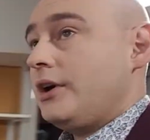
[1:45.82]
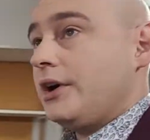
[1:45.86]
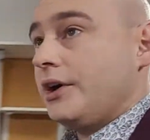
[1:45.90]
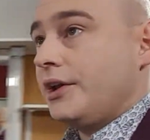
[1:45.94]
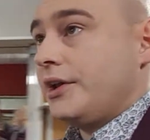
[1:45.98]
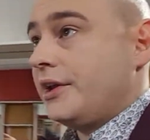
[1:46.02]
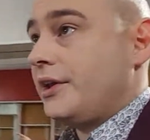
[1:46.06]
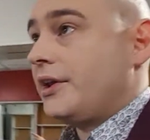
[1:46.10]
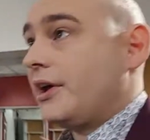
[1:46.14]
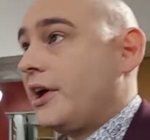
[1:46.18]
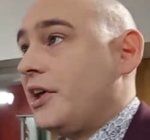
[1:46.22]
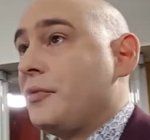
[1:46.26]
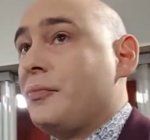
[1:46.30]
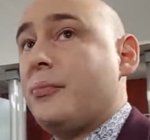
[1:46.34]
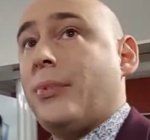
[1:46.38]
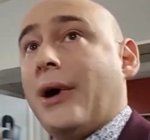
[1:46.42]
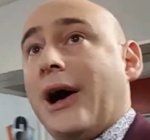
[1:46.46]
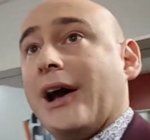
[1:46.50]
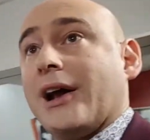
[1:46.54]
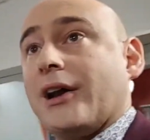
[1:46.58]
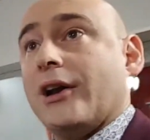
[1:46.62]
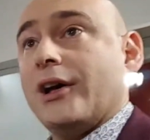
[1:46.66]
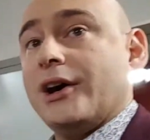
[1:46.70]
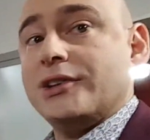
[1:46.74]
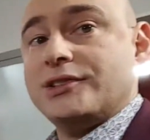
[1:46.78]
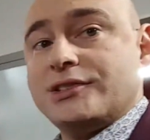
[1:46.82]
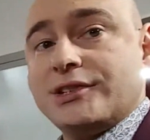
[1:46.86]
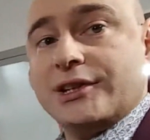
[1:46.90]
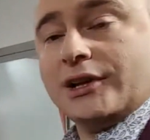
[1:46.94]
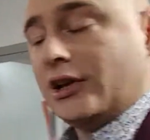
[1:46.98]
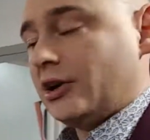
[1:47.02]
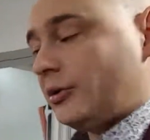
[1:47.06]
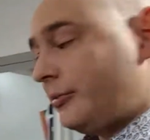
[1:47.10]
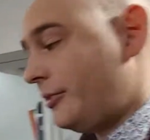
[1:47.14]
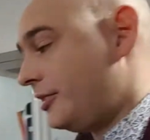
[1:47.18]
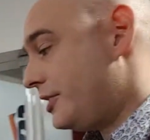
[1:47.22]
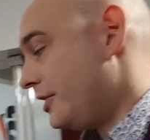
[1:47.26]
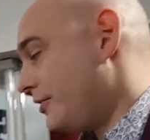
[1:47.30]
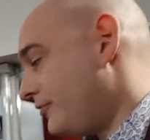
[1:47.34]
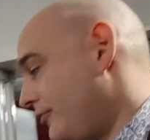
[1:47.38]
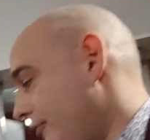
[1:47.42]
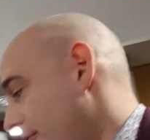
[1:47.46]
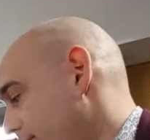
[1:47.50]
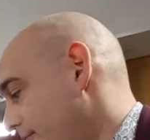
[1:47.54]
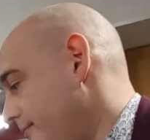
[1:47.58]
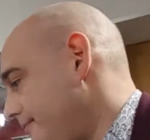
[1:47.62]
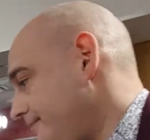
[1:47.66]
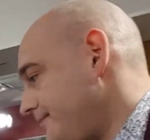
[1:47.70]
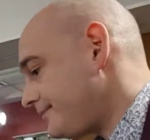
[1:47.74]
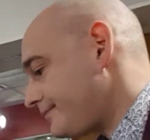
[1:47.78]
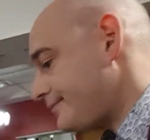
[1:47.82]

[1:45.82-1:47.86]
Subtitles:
and then that's backlighting, a little bit different.